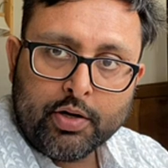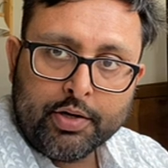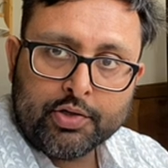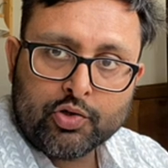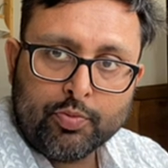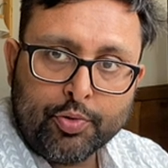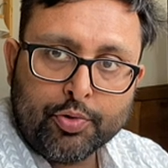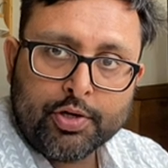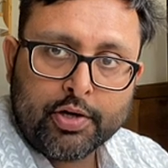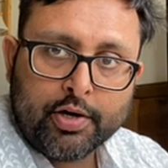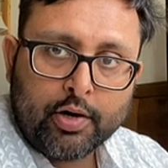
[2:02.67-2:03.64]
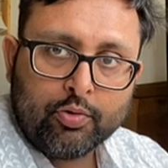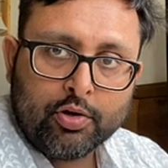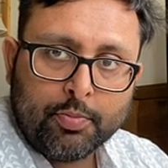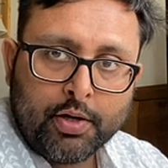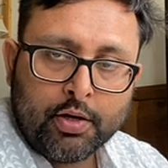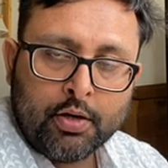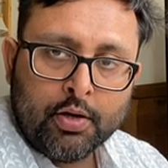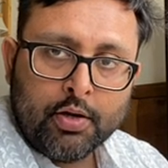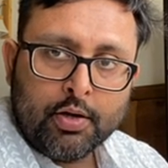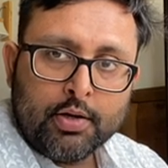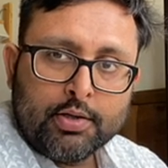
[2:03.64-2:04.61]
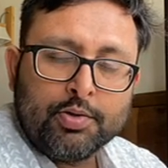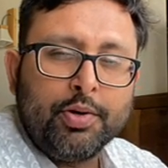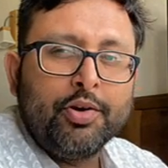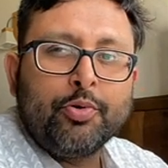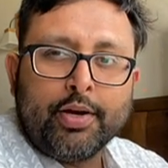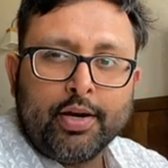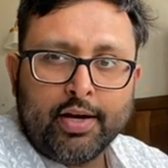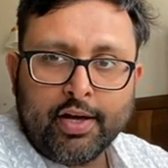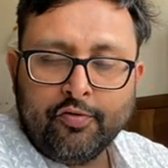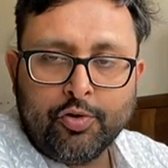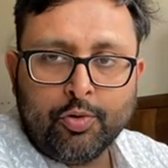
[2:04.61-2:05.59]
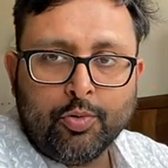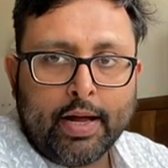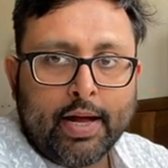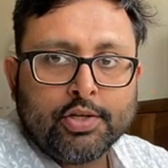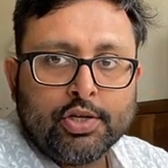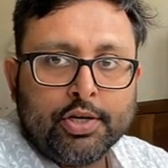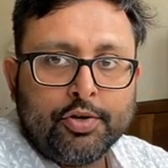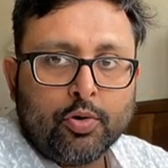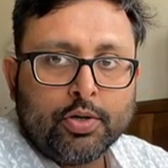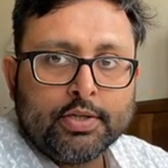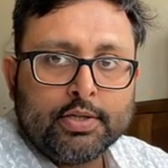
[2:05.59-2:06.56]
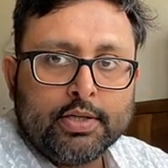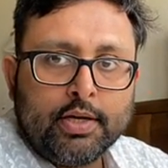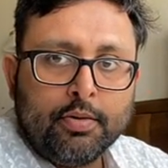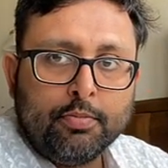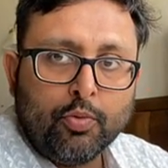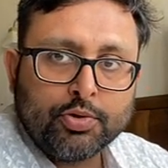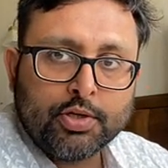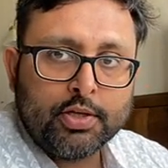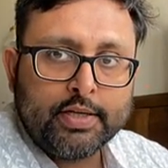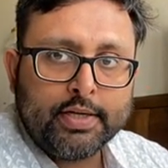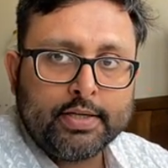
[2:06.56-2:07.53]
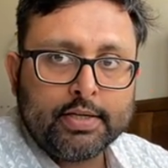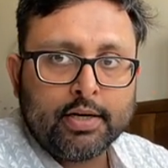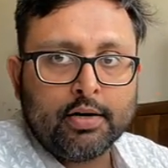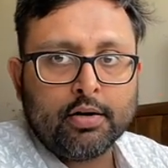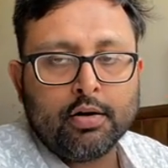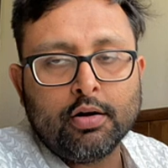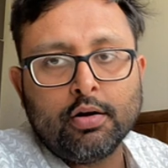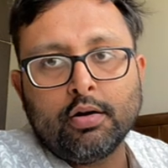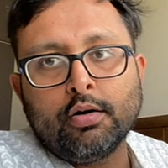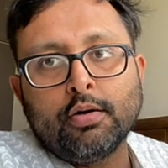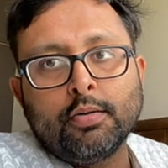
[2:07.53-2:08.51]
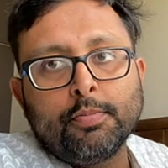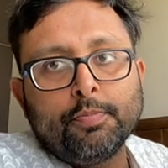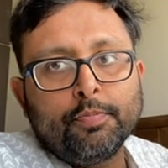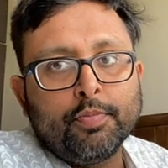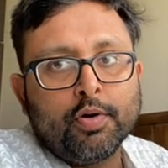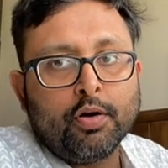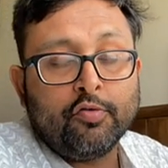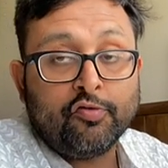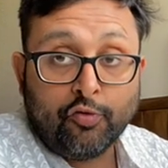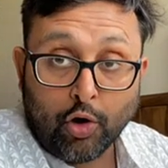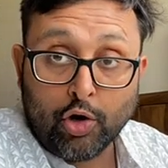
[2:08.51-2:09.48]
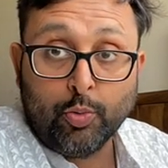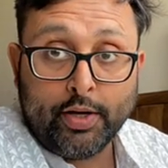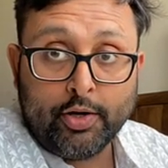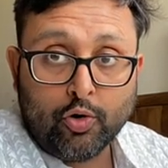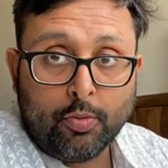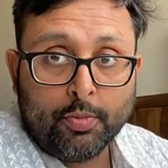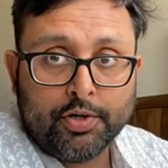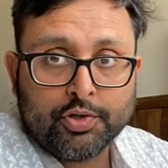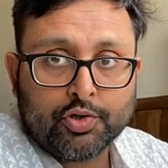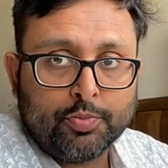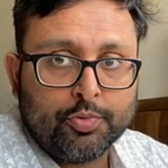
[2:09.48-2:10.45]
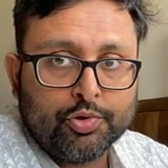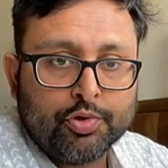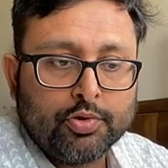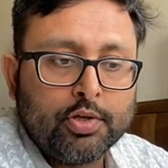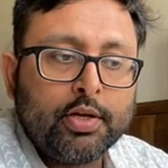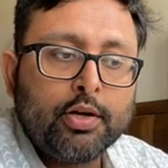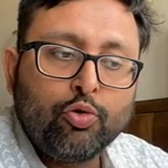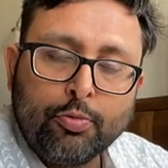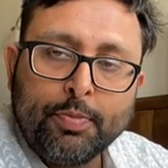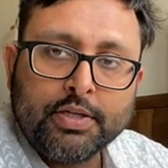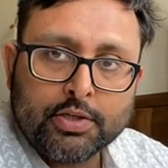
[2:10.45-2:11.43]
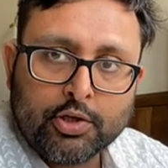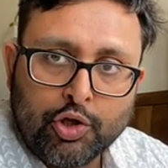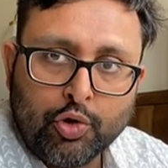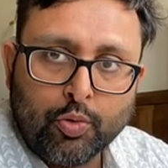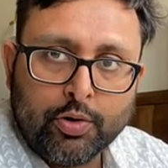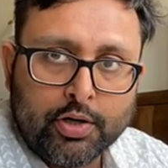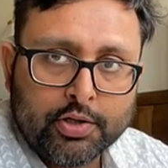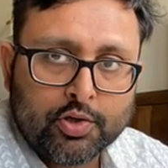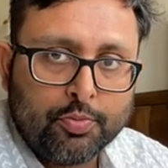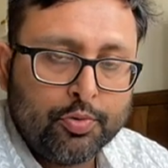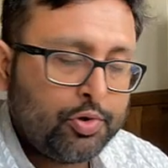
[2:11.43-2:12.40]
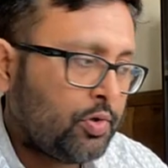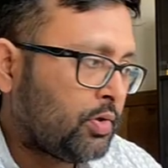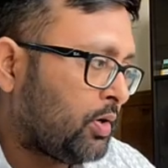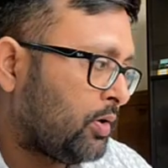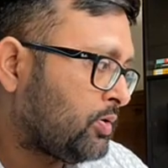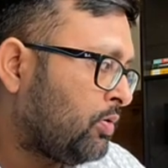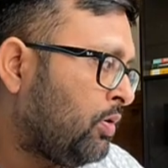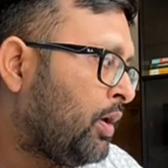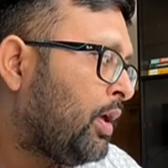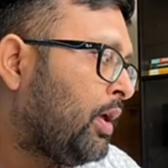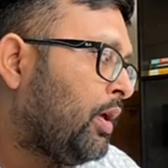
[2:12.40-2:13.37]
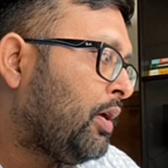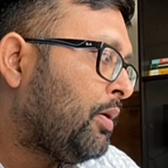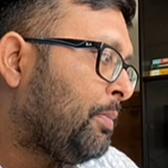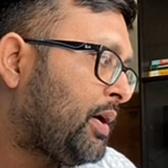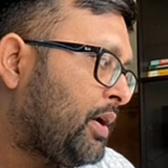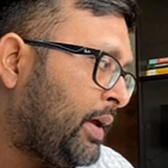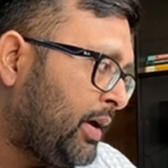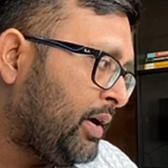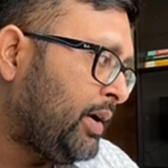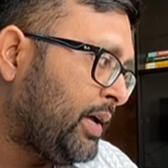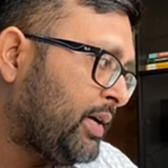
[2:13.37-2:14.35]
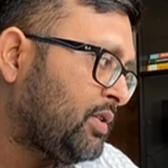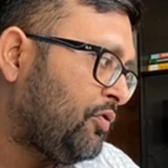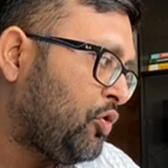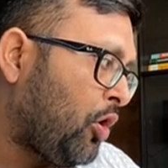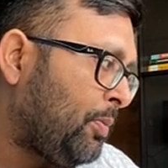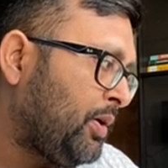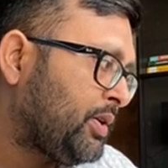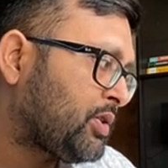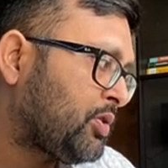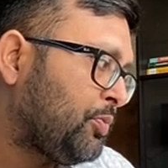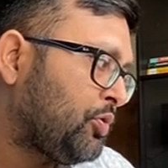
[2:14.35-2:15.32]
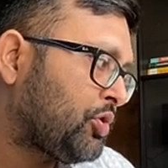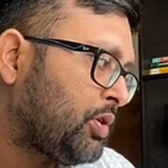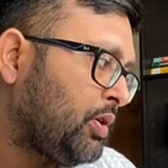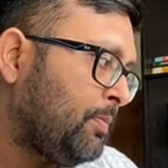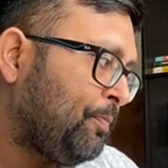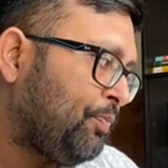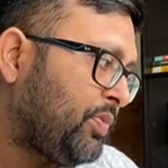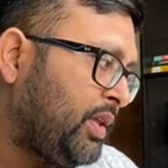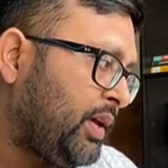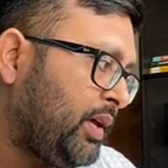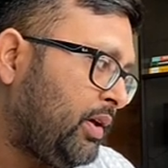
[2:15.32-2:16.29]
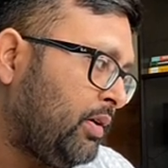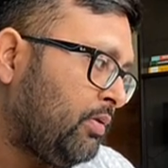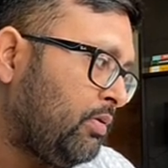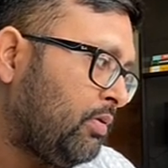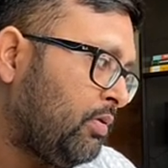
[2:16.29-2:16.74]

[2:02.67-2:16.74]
distributed around the mean. So in real life, you actually don't see most of the data following normal distribution. So there could be skewed distributions also. But here in case of normal distribution, the